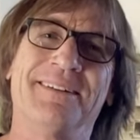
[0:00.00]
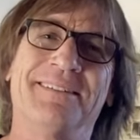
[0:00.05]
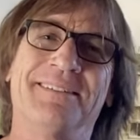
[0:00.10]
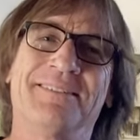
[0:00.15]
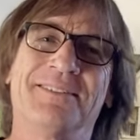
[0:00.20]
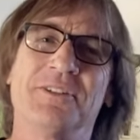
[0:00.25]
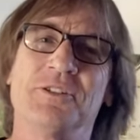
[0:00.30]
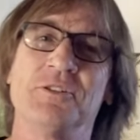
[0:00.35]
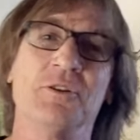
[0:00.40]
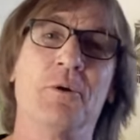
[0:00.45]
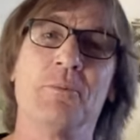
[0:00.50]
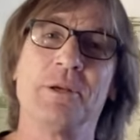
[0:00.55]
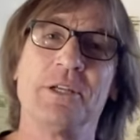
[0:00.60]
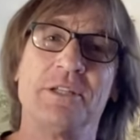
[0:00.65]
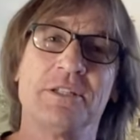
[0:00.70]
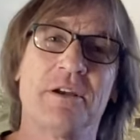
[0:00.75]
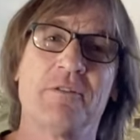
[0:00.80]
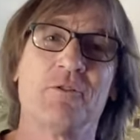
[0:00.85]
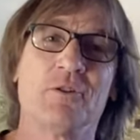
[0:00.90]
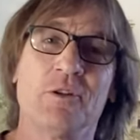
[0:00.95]
Because
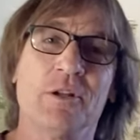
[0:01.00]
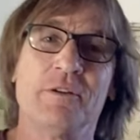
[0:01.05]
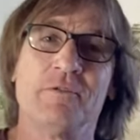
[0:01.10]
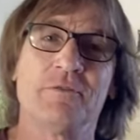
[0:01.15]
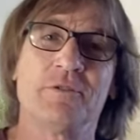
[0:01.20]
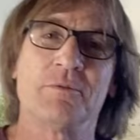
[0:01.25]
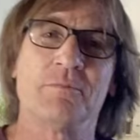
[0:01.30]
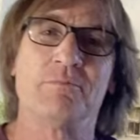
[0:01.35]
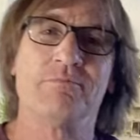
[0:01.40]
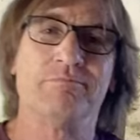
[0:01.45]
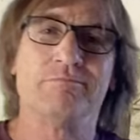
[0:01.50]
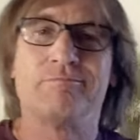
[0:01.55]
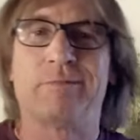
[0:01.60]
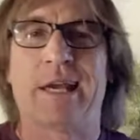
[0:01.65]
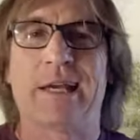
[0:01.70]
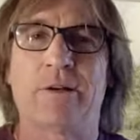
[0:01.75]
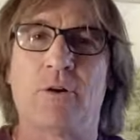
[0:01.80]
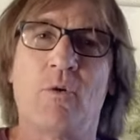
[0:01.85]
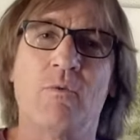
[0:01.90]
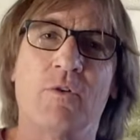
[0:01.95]
nobody's ever lived to
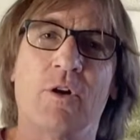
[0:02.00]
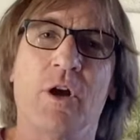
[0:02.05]
like over